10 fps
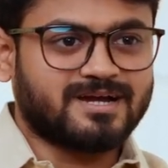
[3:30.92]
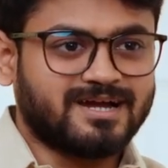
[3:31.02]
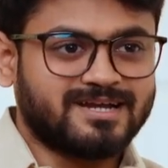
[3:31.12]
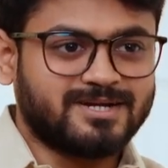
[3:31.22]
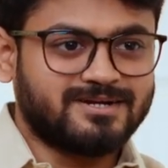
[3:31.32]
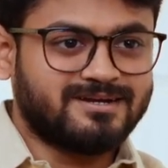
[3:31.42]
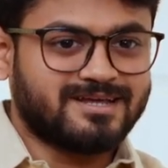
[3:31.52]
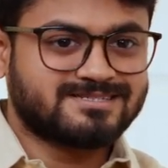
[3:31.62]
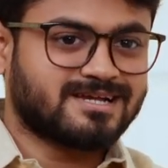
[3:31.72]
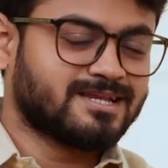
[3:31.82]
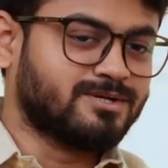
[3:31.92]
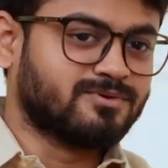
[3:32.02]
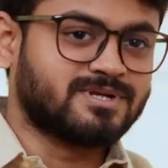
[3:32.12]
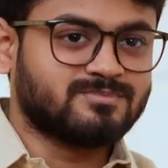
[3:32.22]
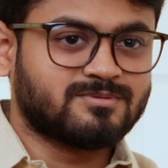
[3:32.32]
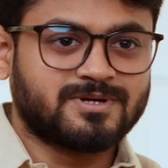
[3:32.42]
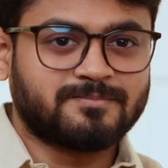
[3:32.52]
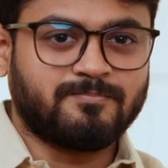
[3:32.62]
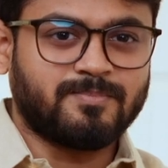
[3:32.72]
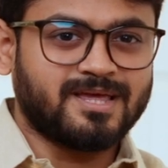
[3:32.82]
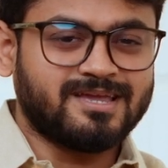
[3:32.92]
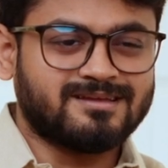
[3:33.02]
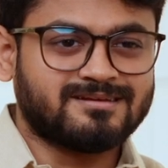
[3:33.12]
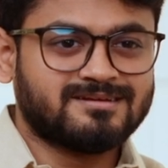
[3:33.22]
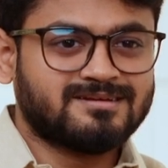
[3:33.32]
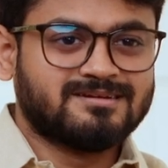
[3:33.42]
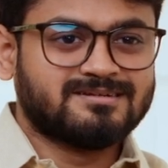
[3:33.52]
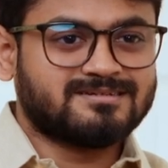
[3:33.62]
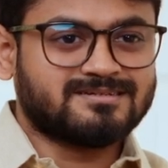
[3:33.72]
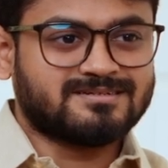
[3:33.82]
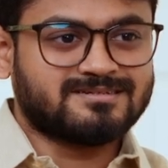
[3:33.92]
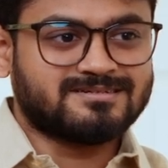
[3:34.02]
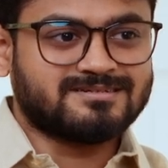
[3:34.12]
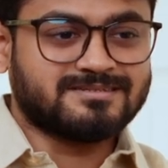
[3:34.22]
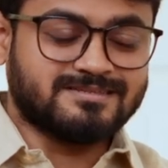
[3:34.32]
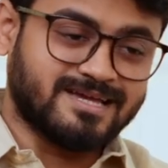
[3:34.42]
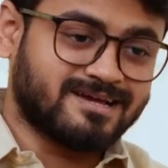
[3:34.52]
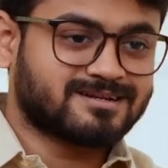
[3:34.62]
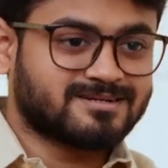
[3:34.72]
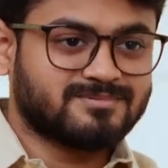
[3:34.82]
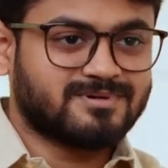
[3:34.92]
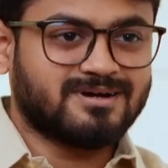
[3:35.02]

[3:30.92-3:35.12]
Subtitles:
I exactly don't remember playing there.